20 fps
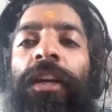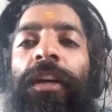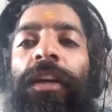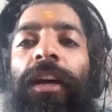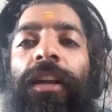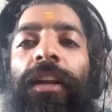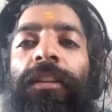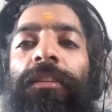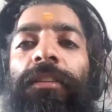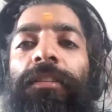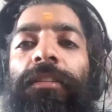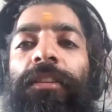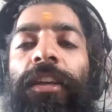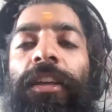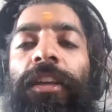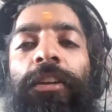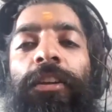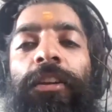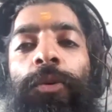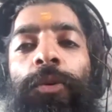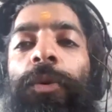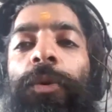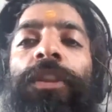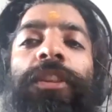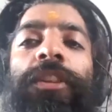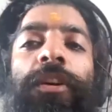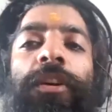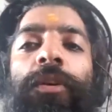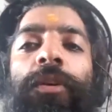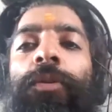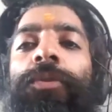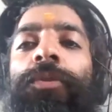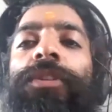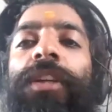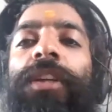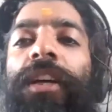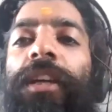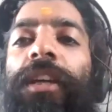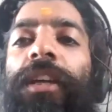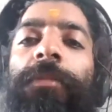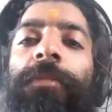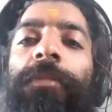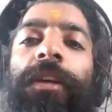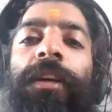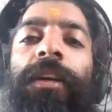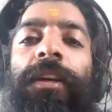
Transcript: and they can do it in their own time.